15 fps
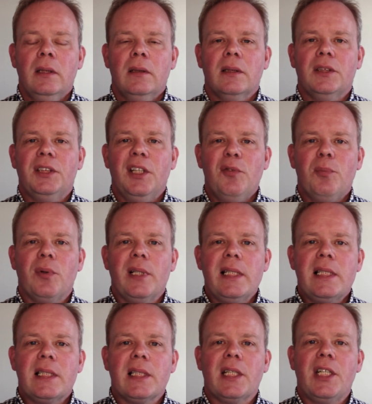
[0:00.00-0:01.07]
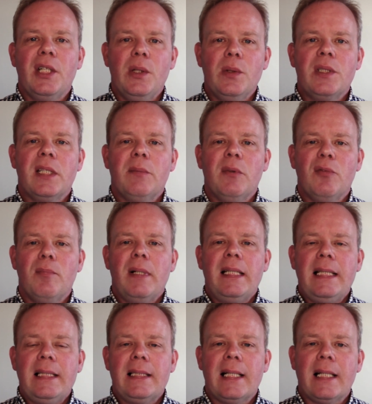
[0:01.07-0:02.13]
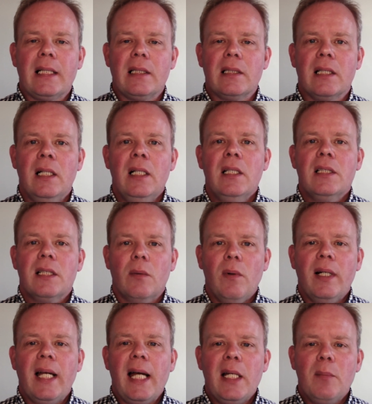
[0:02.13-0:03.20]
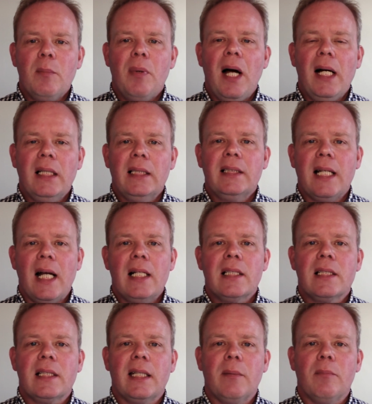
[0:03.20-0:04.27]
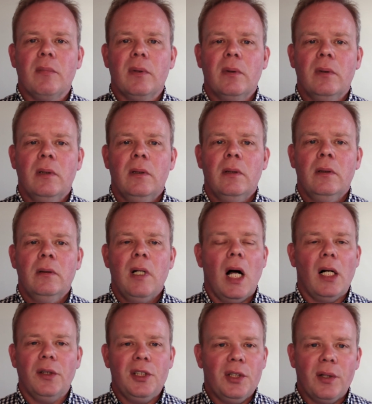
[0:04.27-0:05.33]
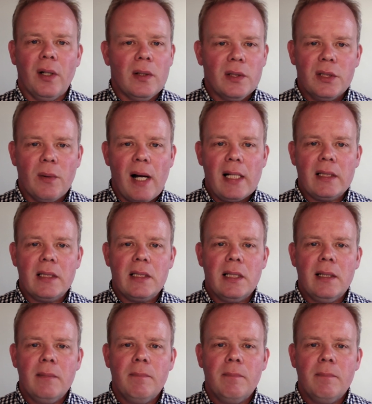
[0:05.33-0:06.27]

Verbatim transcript: The chief priests accused him of many things, so again Pilate asked him, Aren't you going to answer?